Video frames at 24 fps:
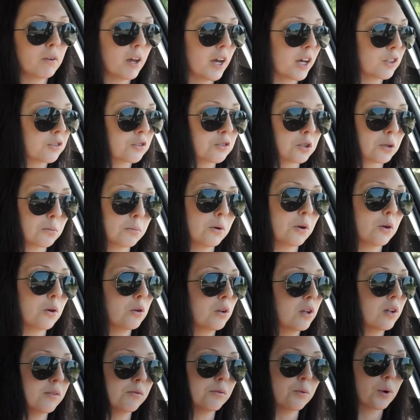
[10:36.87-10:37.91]
extra
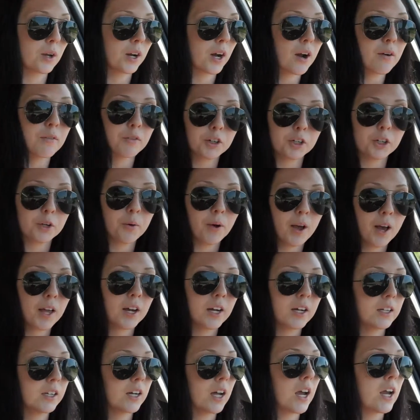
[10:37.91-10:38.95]
bowl of whatever you had
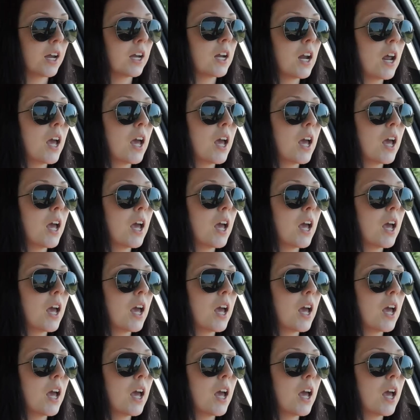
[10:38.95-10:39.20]
at night.